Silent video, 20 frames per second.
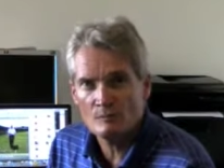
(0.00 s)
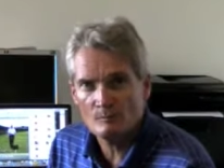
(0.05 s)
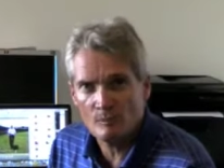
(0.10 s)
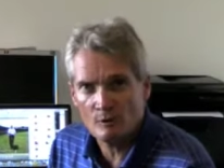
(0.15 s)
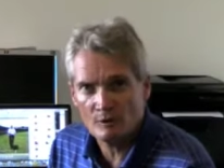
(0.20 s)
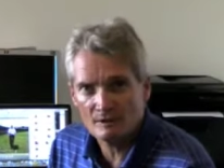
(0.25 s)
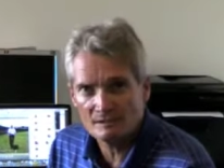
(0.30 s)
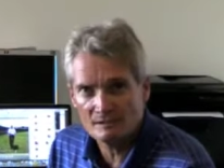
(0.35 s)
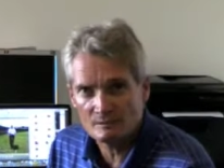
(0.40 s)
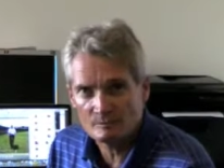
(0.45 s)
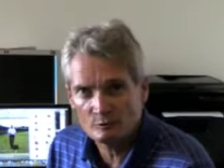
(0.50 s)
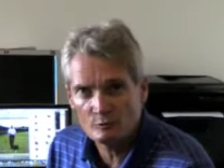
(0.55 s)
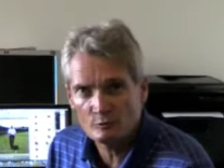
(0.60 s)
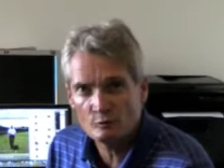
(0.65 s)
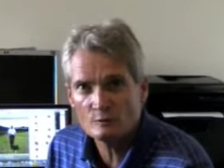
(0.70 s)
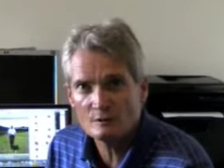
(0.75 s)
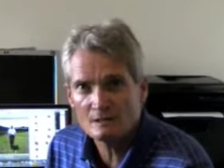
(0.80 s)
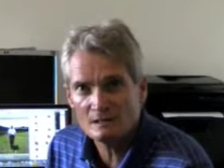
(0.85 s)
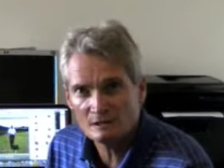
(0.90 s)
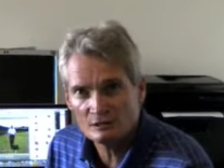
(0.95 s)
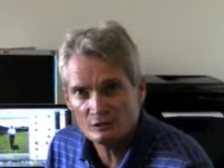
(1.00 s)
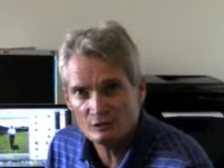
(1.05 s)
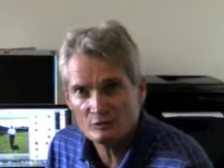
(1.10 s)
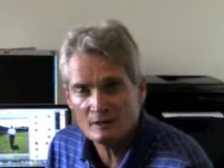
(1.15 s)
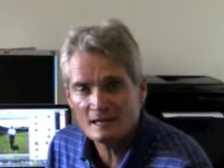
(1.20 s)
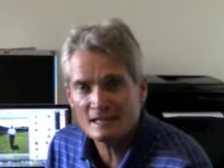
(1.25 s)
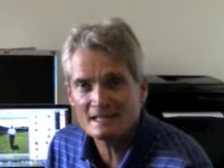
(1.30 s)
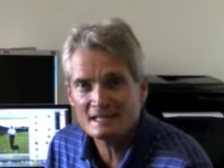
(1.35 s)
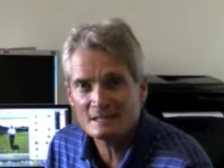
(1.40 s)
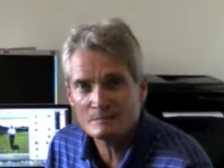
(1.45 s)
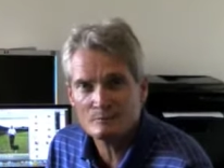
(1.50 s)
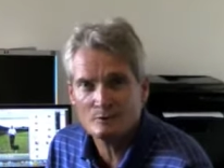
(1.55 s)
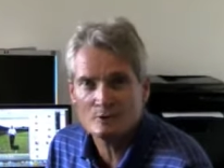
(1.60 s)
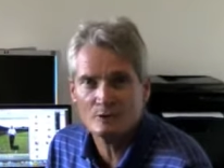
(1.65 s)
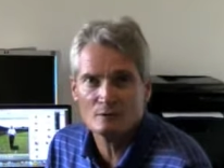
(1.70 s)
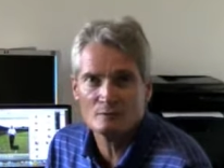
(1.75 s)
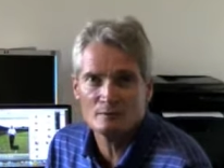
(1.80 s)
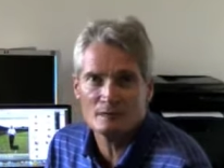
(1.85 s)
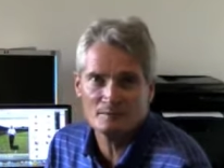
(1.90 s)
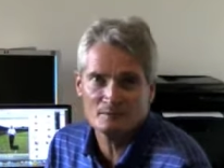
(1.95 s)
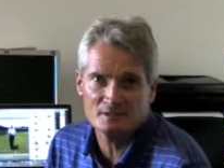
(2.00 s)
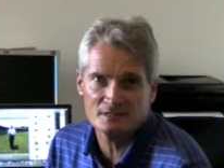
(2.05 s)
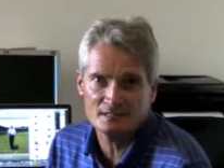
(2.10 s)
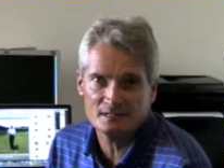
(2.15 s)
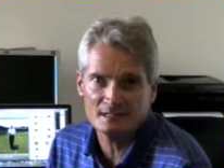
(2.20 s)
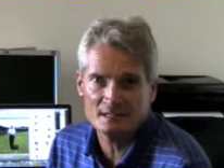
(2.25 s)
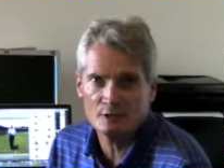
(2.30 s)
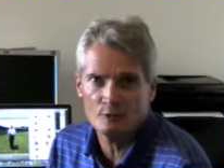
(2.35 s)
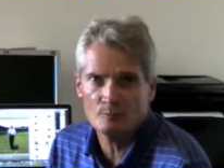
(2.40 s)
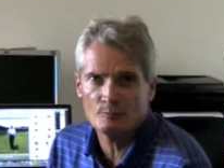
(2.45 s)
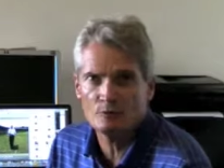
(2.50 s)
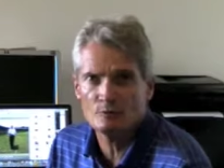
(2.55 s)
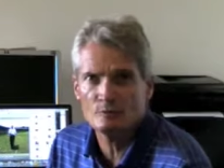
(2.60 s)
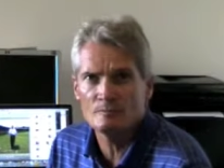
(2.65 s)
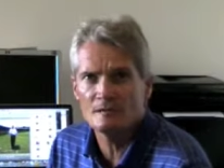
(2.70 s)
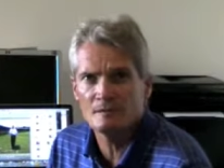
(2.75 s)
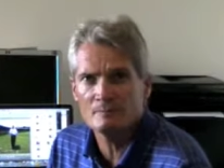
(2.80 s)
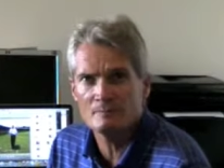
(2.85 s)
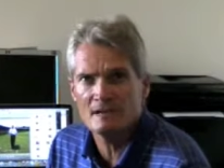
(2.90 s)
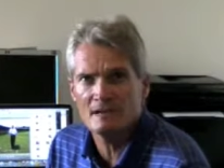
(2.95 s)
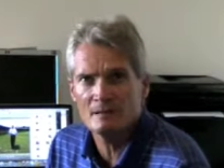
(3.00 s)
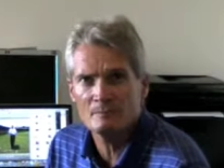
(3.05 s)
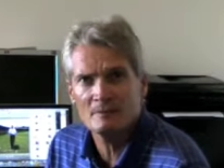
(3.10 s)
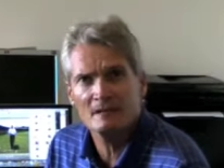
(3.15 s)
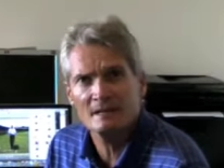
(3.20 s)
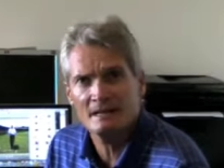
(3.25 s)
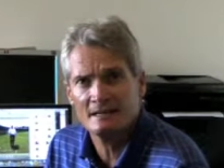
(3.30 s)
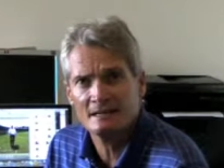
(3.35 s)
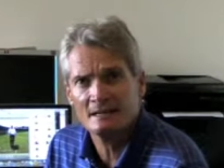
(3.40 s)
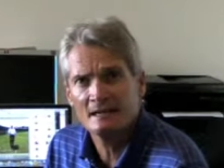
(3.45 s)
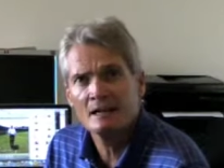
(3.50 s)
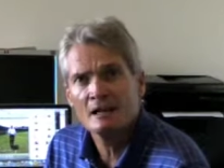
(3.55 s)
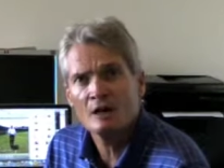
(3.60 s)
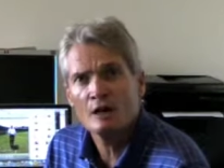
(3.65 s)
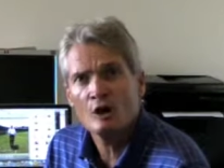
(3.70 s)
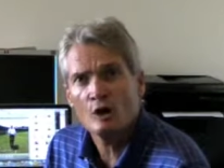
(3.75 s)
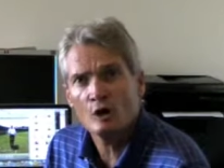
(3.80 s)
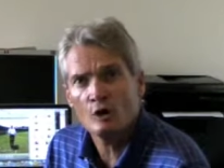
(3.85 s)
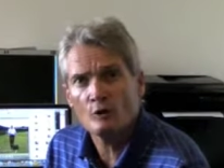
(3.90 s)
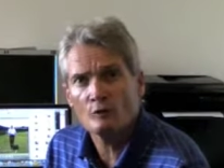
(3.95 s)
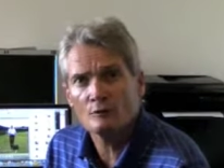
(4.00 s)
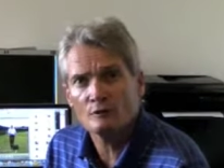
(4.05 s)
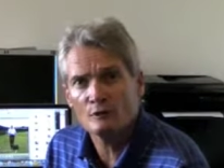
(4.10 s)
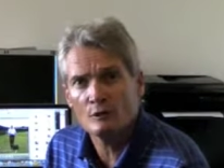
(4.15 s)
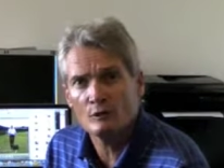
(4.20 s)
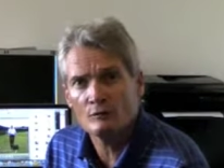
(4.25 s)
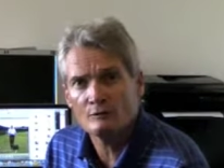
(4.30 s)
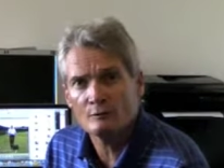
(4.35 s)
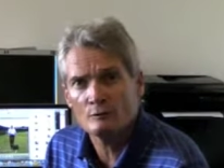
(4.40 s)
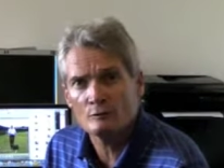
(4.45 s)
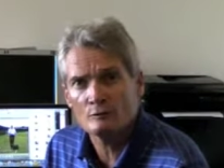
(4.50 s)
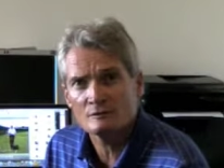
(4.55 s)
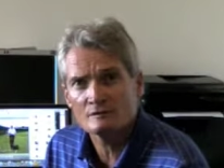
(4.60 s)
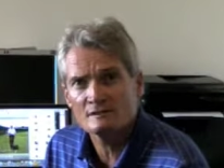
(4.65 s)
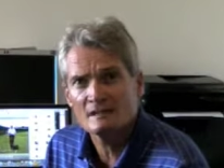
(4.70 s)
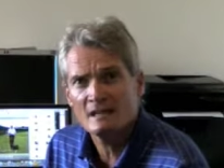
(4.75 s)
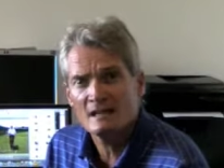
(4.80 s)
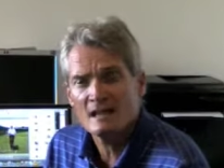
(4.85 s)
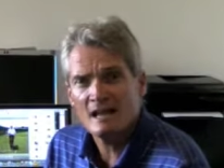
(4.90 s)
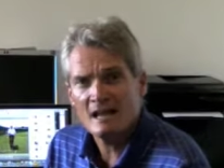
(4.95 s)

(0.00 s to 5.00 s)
by some good training programs that are going to help you to be a better putter on the golf course.